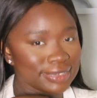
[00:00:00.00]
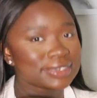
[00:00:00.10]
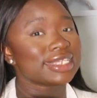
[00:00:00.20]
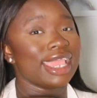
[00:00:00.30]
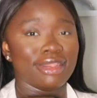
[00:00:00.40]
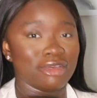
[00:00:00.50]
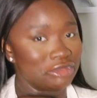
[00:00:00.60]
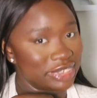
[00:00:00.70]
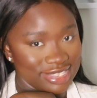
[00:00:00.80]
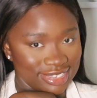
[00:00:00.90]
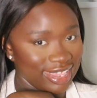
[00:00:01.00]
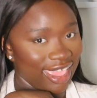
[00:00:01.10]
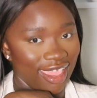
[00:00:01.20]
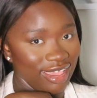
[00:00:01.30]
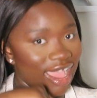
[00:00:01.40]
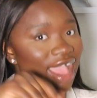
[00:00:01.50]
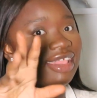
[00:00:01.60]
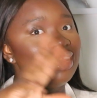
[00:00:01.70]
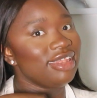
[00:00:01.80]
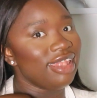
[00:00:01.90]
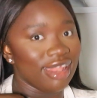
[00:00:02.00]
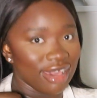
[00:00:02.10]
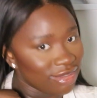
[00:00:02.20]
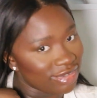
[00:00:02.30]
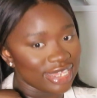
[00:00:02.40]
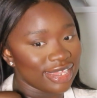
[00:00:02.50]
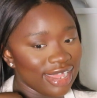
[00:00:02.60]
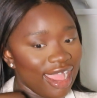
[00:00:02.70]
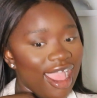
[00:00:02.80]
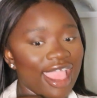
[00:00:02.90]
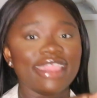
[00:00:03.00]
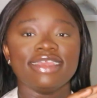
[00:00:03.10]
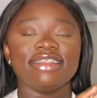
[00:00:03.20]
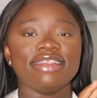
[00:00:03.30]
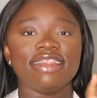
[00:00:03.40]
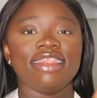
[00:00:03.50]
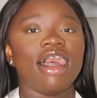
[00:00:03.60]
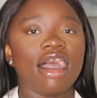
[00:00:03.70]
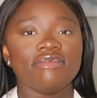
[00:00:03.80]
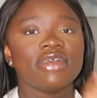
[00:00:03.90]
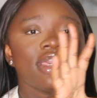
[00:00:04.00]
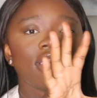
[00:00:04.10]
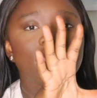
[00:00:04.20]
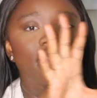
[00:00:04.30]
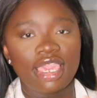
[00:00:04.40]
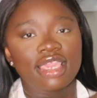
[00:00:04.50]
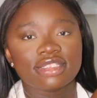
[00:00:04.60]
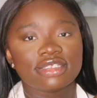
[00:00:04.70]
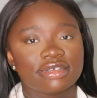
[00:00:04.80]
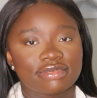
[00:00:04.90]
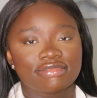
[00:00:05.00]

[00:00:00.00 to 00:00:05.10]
Because I love it, okay? I love it. I love it.